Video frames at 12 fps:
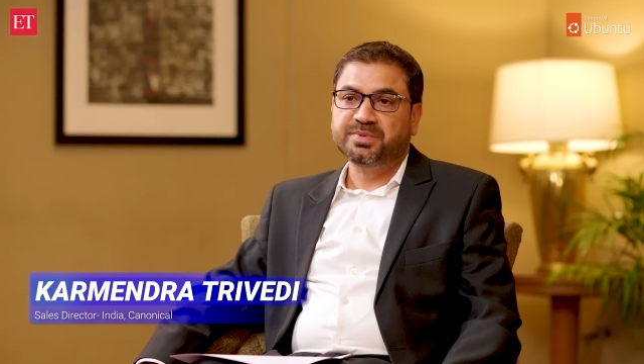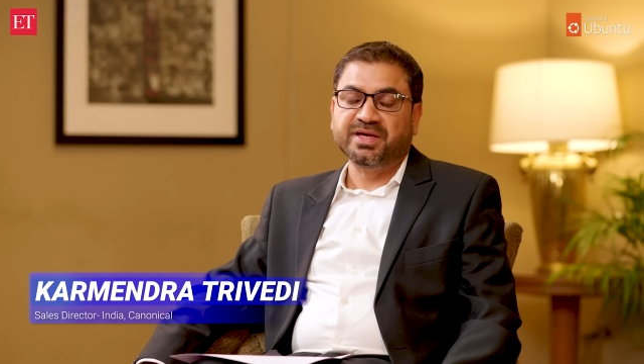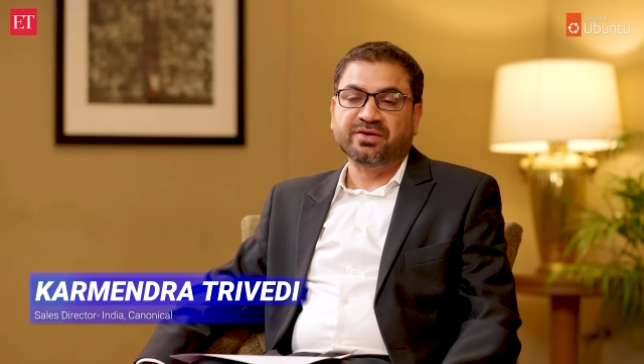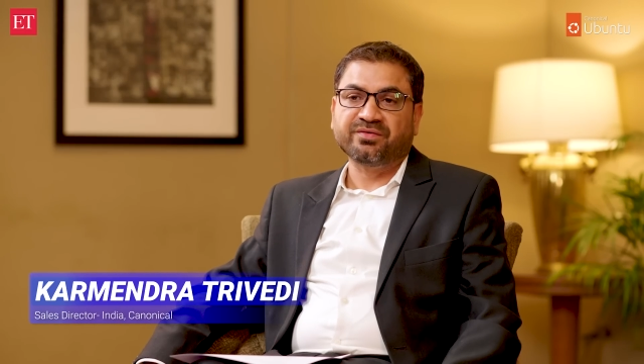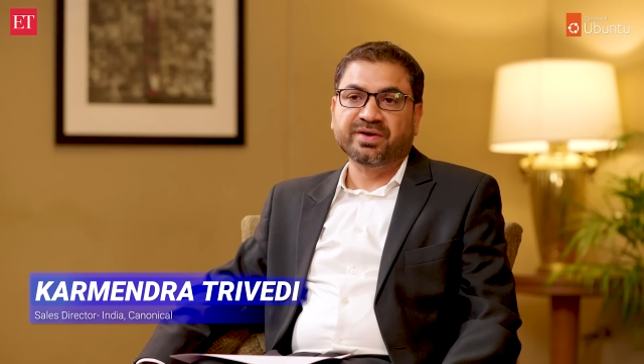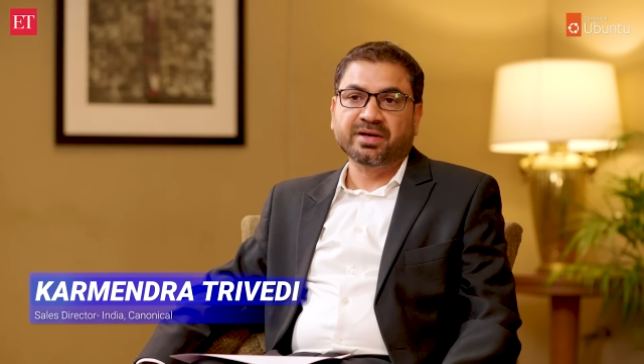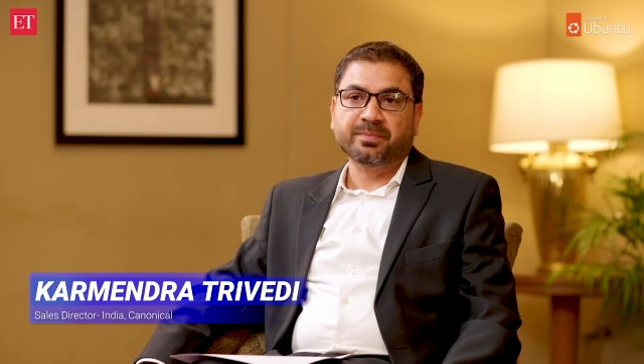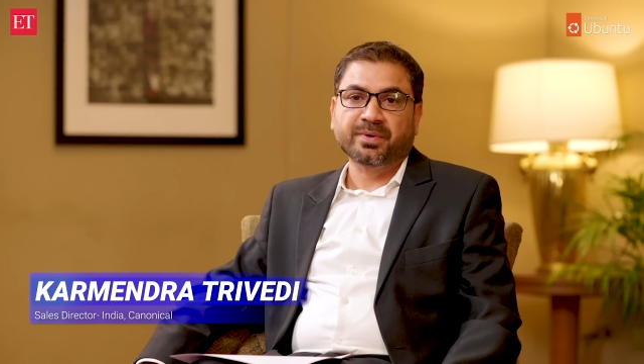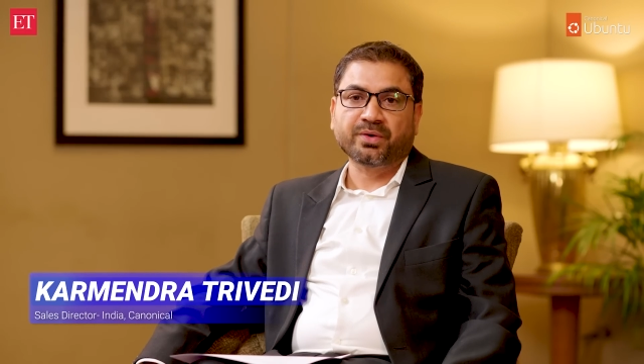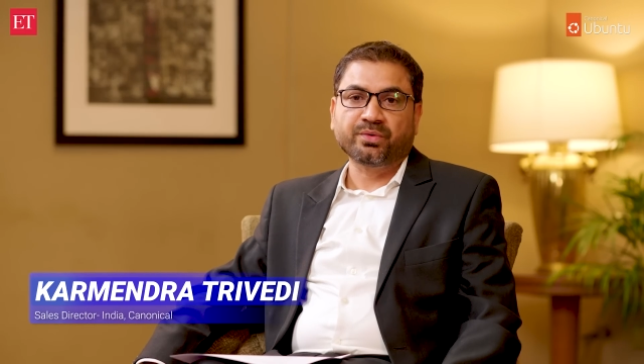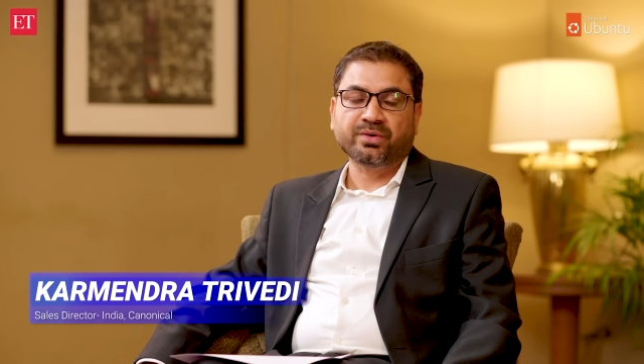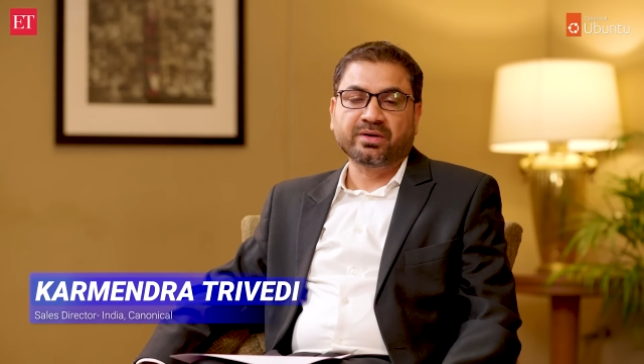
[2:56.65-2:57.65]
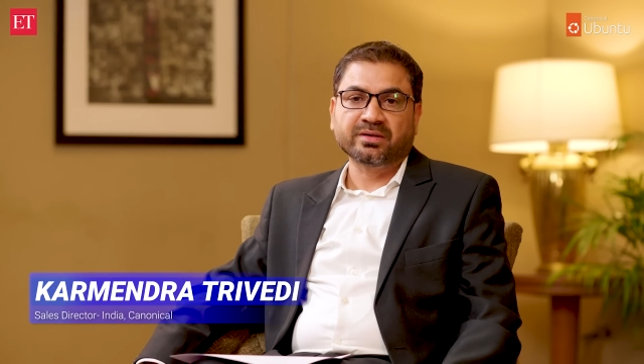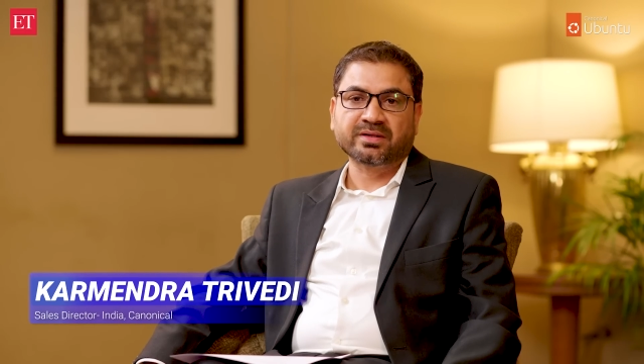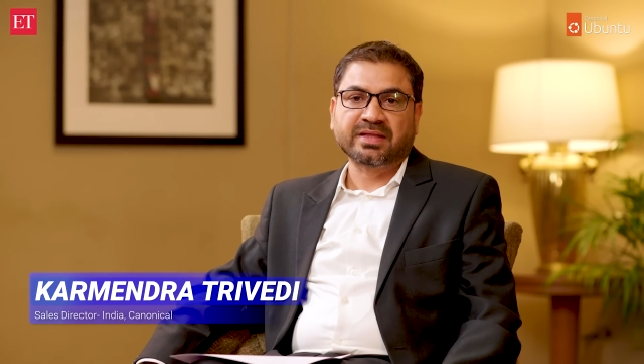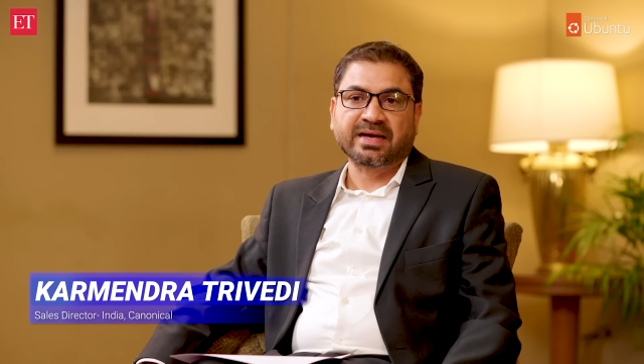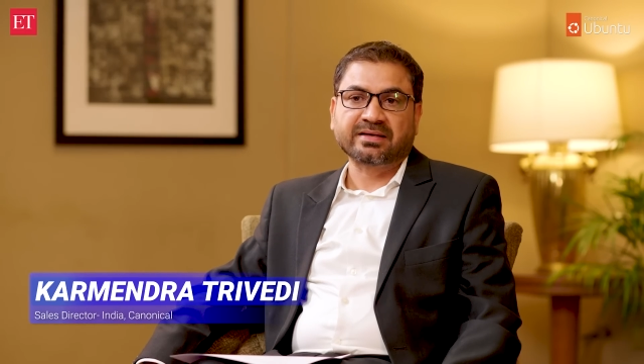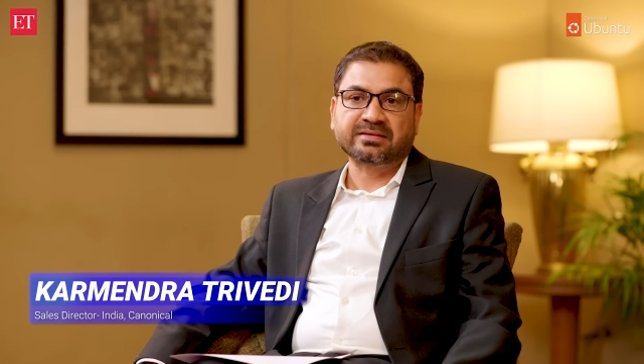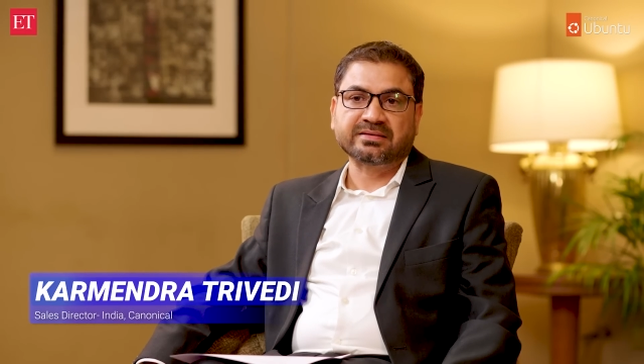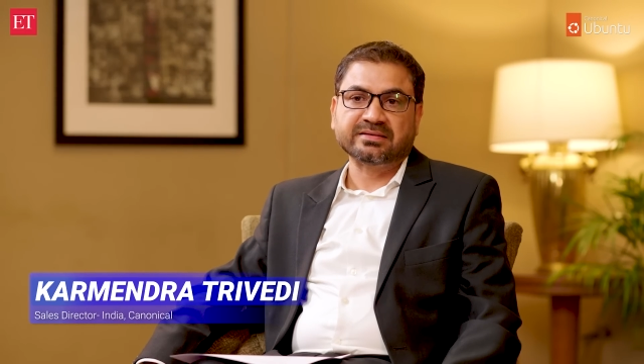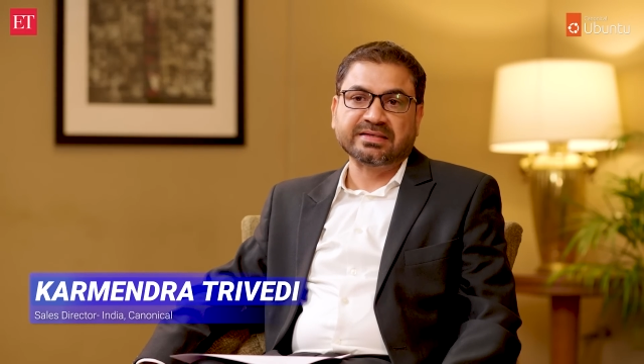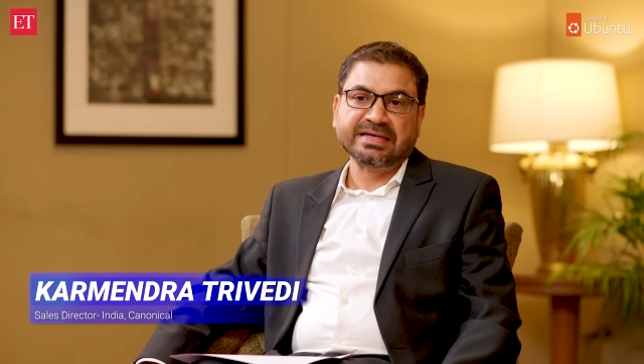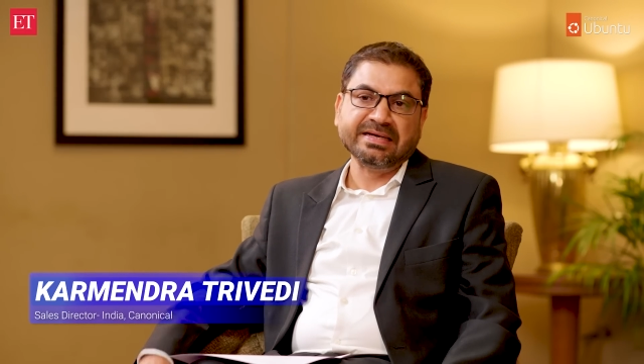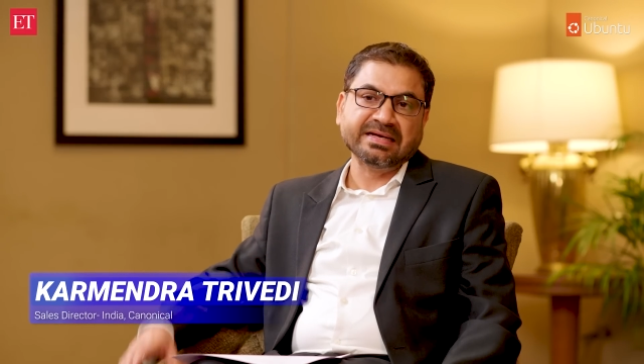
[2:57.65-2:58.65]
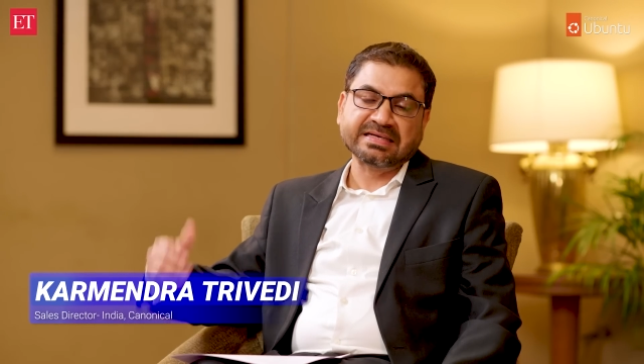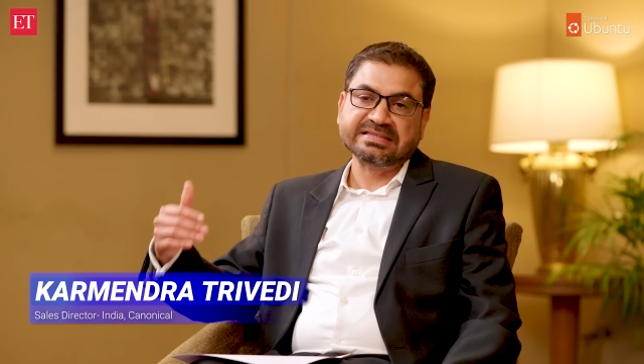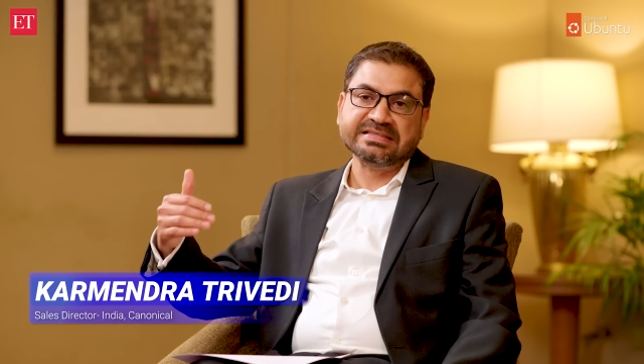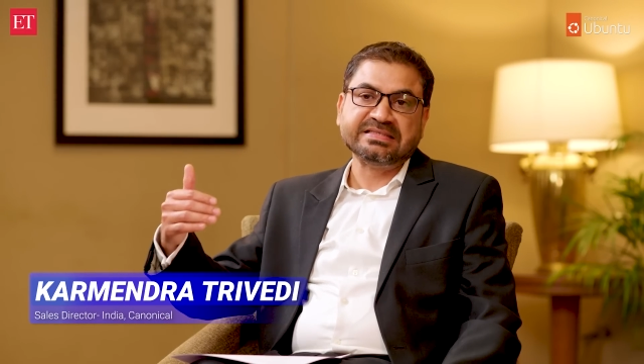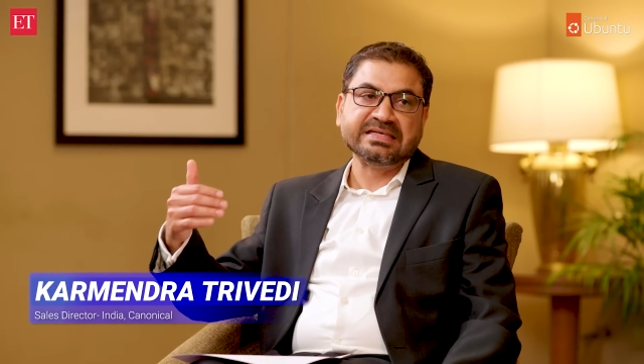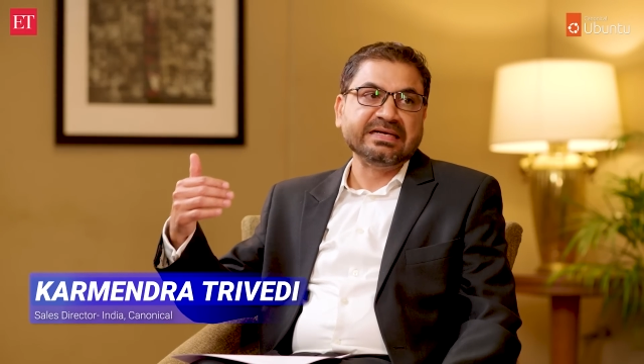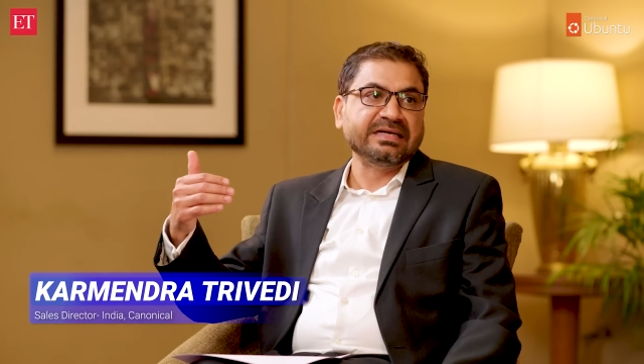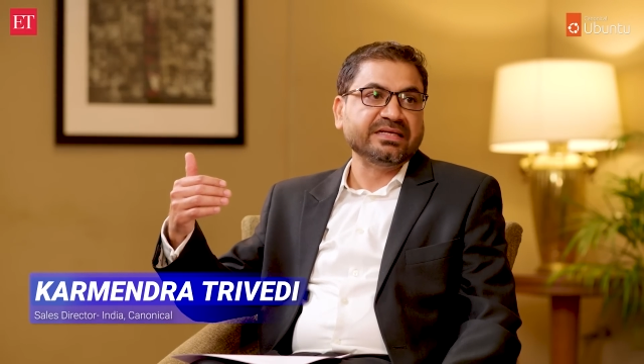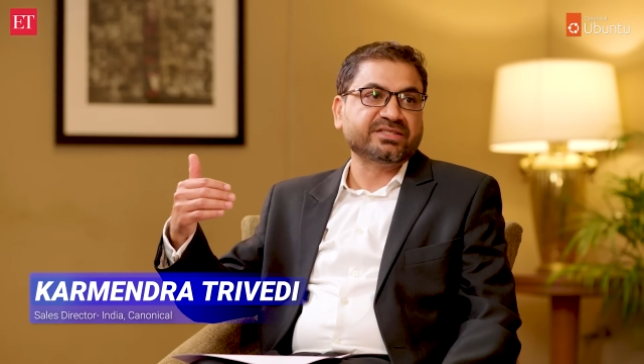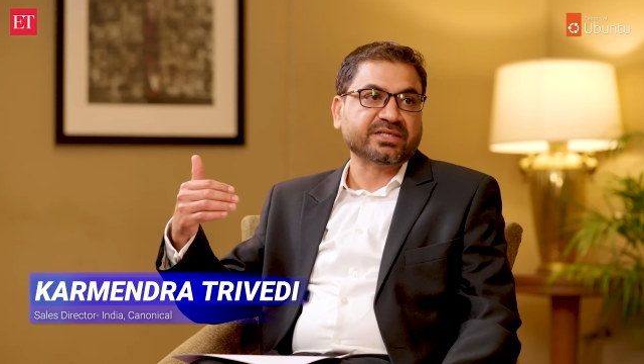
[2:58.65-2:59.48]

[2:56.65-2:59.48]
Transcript: be aware about India has recently